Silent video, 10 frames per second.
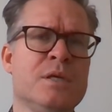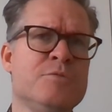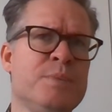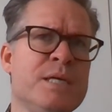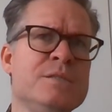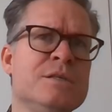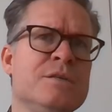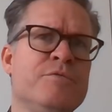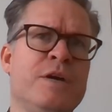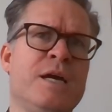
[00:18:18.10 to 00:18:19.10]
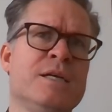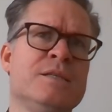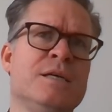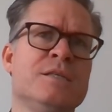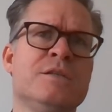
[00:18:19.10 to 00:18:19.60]
It's based on the
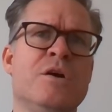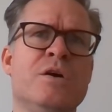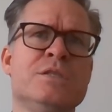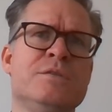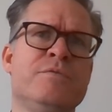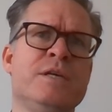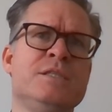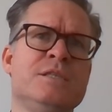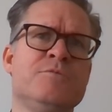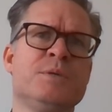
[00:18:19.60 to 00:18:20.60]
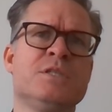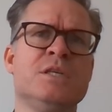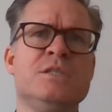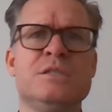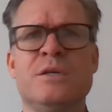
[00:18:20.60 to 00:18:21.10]
fact that as long as inflation
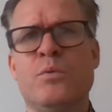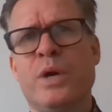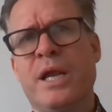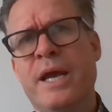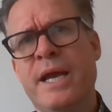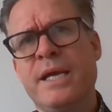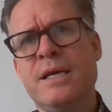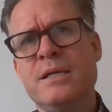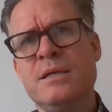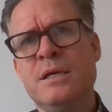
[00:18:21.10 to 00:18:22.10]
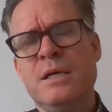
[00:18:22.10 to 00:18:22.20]
expectations are well anchored,